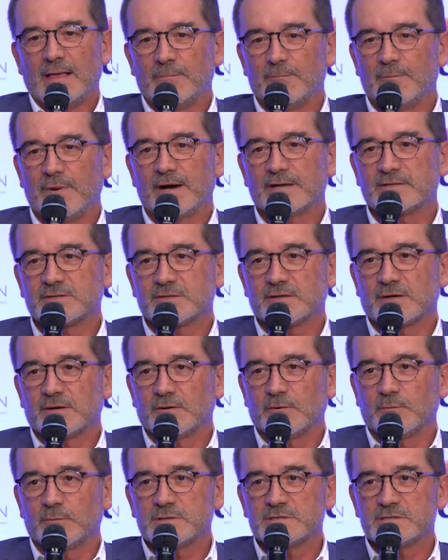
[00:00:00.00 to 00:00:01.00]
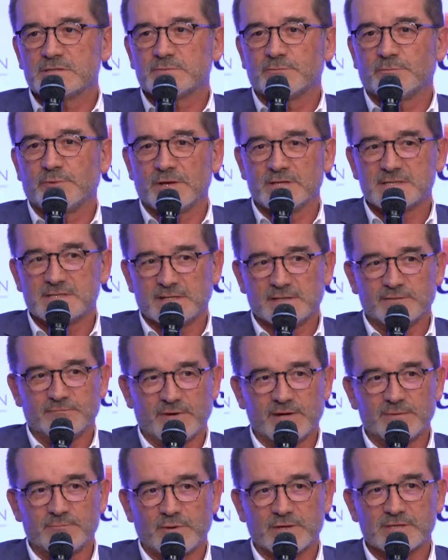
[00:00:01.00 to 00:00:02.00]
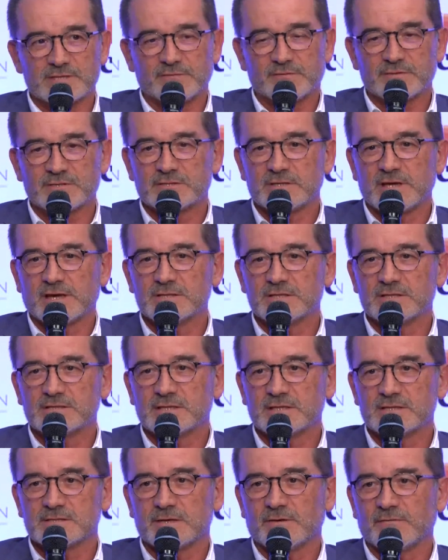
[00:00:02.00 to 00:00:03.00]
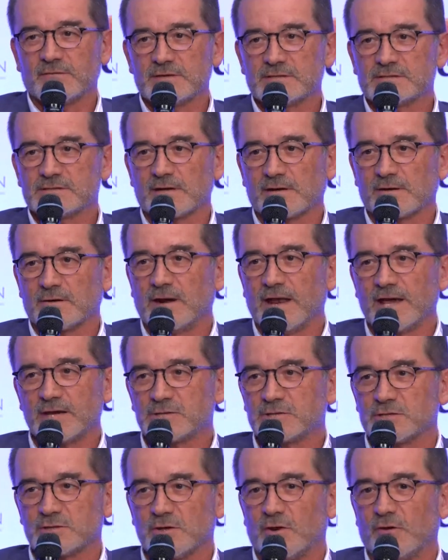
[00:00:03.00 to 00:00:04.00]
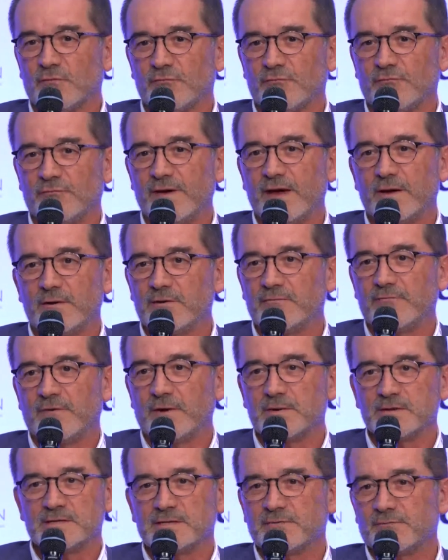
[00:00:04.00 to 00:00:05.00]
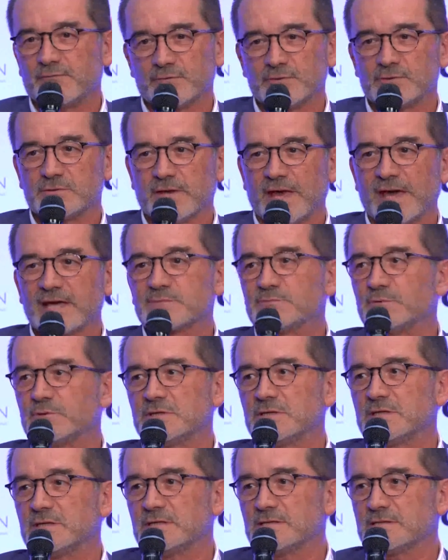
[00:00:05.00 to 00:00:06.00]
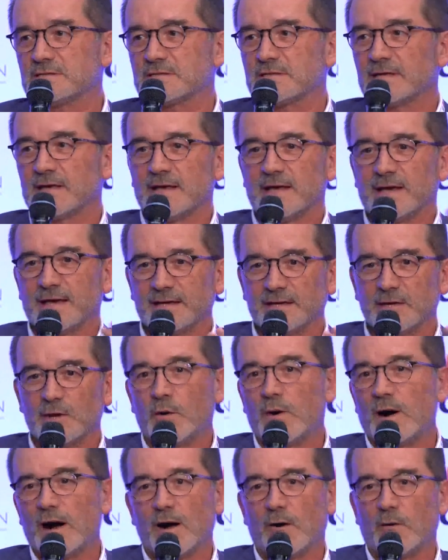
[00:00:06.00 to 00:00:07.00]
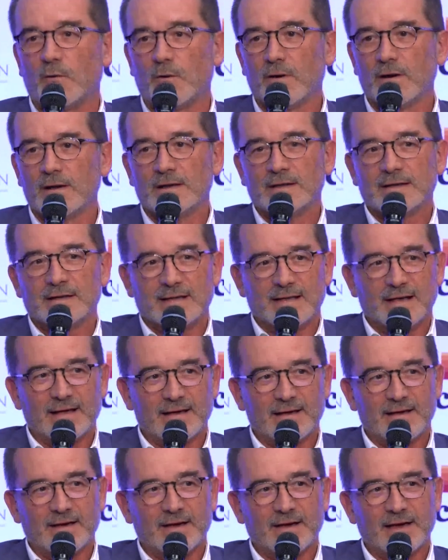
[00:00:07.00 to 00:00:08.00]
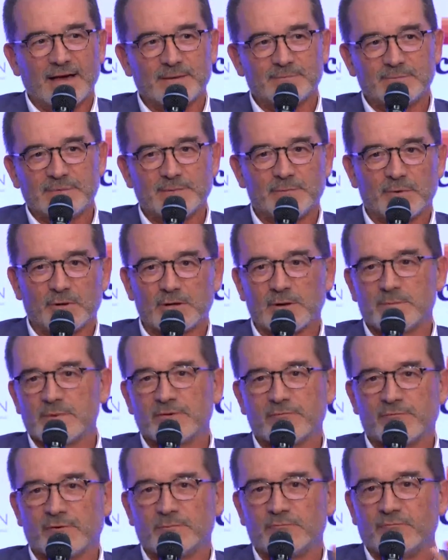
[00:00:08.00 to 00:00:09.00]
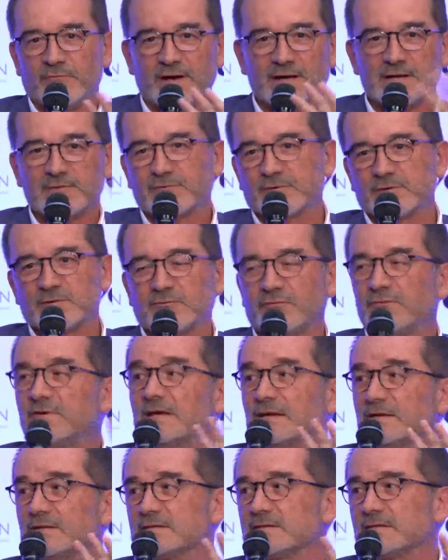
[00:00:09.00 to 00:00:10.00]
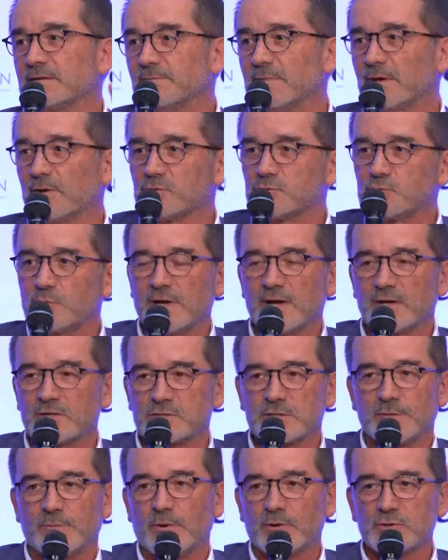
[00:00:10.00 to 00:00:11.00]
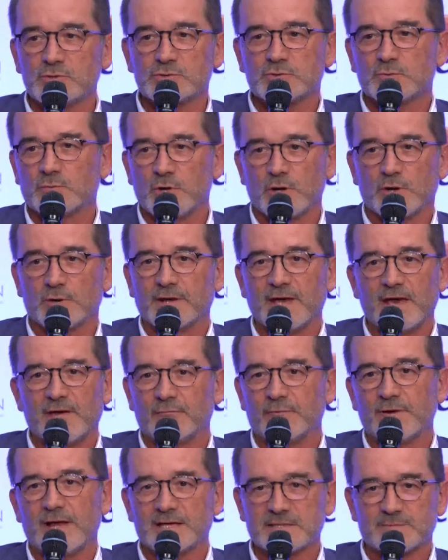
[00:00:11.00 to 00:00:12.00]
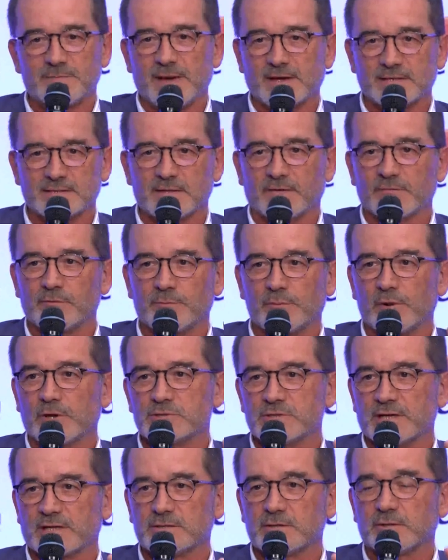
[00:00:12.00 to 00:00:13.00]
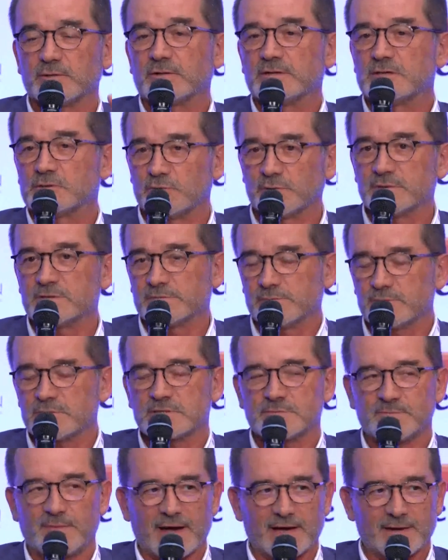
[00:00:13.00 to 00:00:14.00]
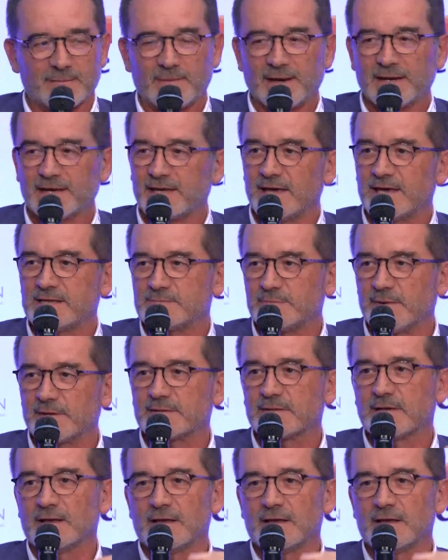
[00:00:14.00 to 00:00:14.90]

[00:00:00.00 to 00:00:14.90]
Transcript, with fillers: But which is very impressive agency, it's a, it's a collection of very, very different expertise, know-how, uh, and people coming from very different fields because we are supposed to work on every aspect of the project, not only tourism, which is my, my case, but